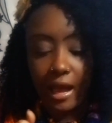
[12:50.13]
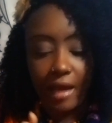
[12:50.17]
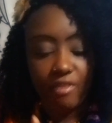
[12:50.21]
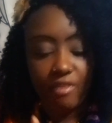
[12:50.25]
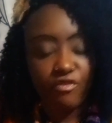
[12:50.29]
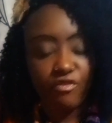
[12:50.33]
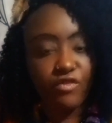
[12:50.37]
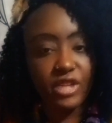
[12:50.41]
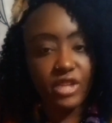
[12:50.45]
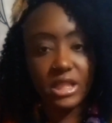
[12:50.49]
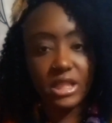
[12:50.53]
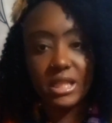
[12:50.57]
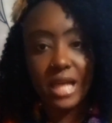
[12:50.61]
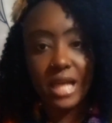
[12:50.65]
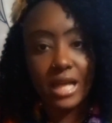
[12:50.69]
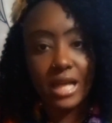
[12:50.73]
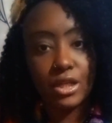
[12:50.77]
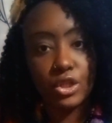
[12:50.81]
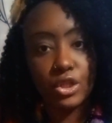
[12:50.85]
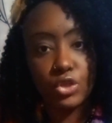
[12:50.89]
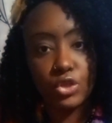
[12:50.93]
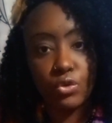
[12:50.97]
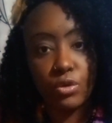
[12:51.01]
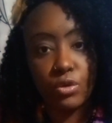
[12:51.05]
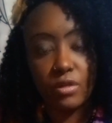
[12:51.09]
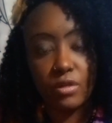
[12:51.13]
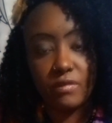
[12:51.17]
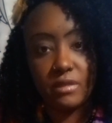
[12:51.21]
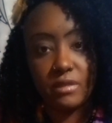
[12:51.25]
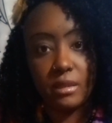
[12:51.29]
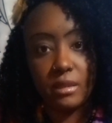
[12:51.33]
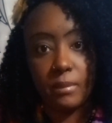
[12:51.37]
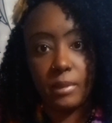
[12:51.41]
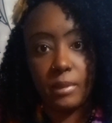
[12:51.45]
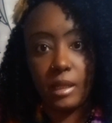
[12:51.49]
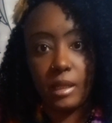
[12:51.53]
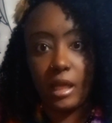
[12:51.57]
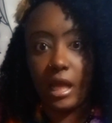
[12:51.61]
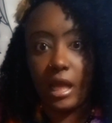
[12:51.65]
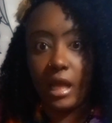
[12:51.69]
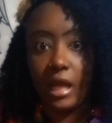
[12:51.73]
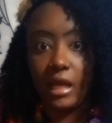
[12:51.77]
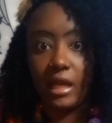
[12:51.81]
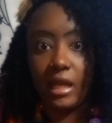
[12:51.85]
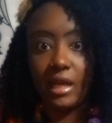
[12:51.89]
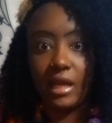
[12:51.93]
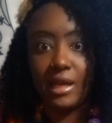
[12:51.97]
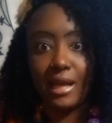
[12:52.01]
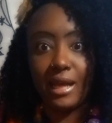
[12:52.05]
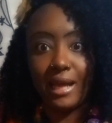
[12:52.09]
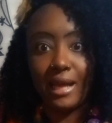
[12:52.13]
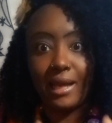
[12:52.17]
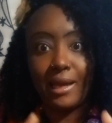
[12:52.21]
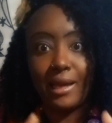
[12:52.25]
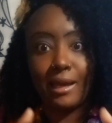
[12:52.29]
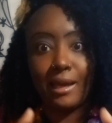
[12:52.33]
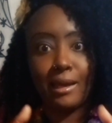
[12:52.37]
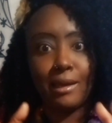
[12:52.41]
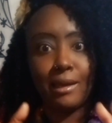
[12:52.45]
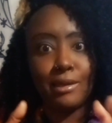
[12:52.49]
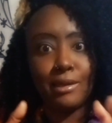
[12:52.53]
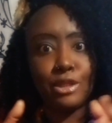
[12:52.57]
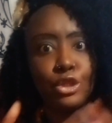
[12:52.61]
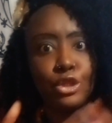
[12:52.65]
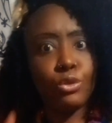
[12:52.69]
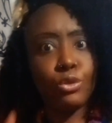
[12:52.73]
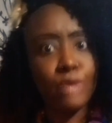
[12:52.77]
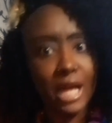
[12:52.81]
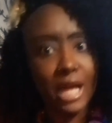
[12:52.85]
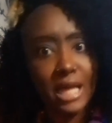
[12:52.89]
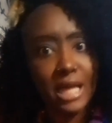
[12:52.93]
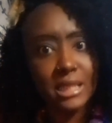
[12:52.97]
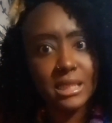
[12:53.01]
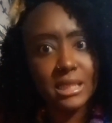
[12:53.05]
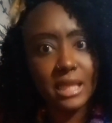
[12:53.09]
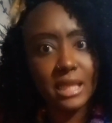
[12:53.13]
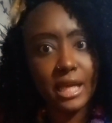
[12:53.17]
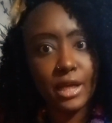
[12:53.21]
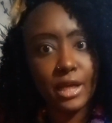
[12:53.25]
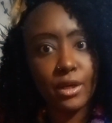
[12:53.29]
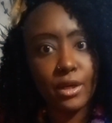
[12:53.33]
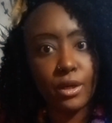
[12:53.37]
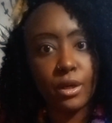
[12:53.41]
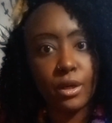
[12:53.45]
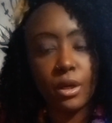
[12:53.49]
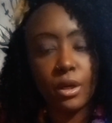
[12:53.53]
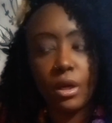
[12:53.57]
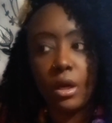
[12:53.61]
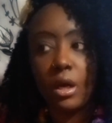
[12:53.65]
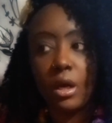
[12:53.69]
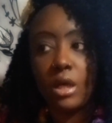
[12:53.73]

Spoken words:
$50 short of something, and then like 2 days later,